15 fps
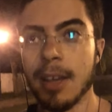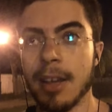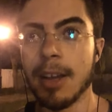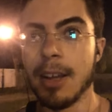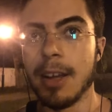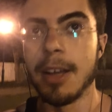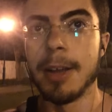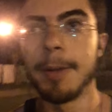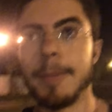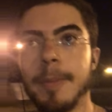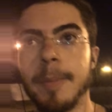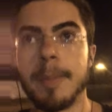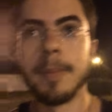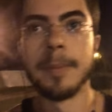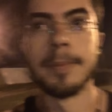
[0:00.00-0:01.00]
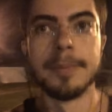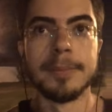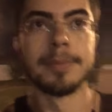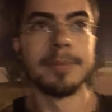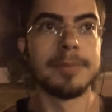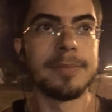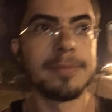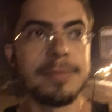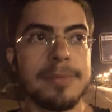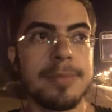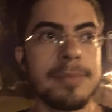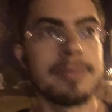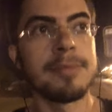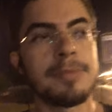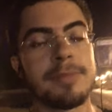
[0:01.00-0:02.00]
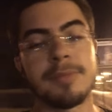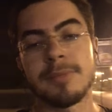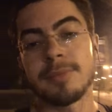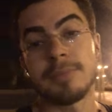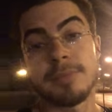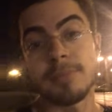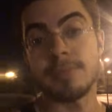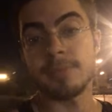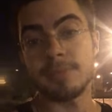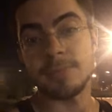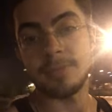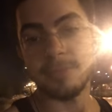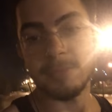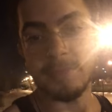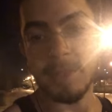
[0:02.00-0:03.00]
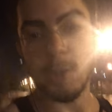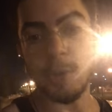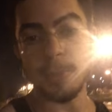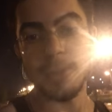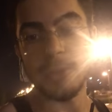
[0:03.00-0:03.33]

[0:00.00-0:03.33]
Hope